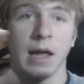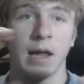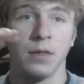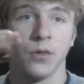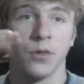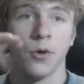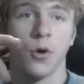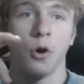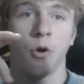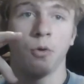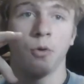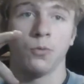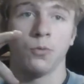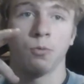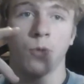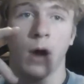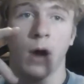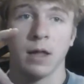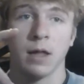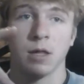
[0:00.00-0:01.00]
in their own
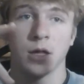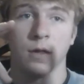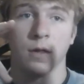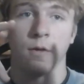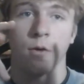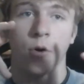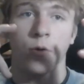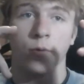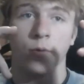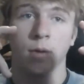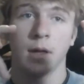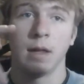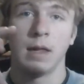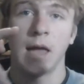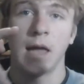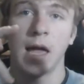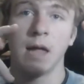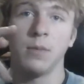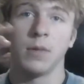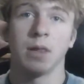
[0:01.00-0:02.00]
rights and their own
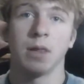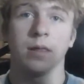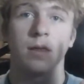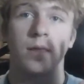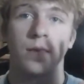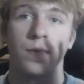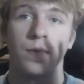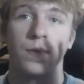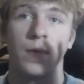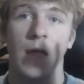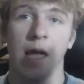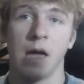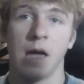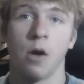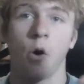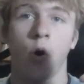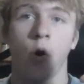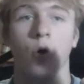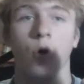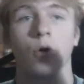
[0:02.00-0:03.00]
containment, they
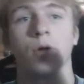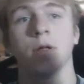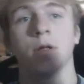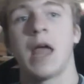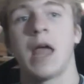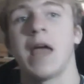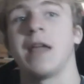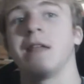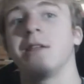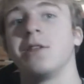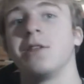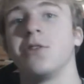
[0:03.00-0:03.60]
are net